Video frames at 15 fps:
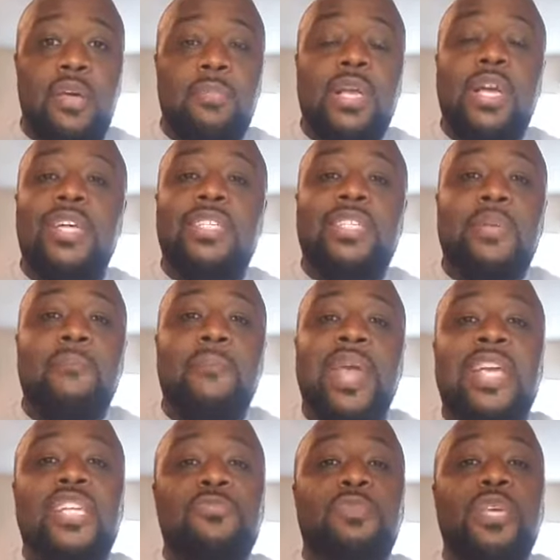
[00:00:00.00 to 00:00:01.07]
Because it
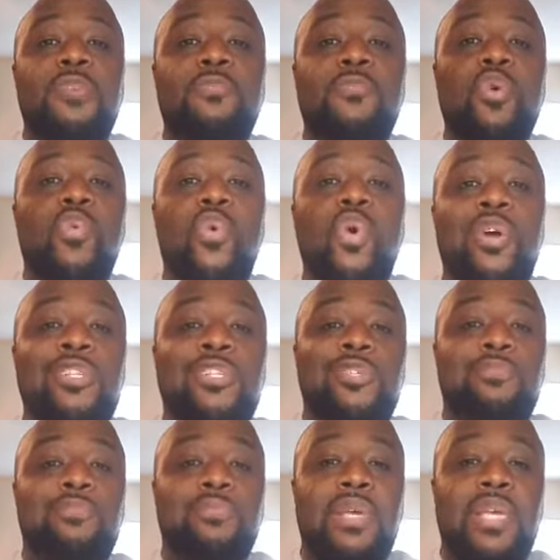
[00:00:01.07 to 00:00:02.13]
makes people want to
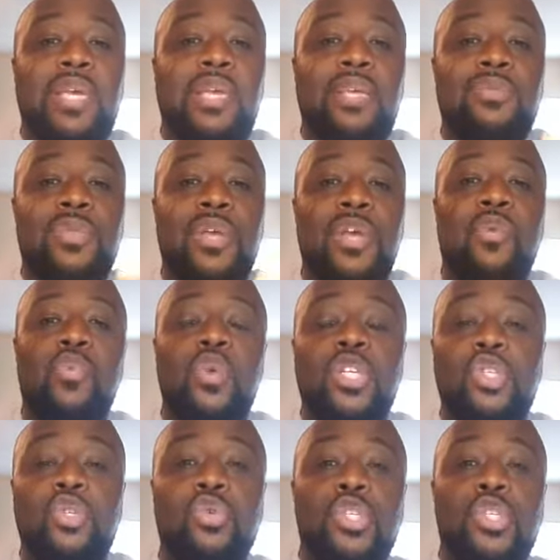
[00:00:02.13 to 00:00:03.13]
be there with you.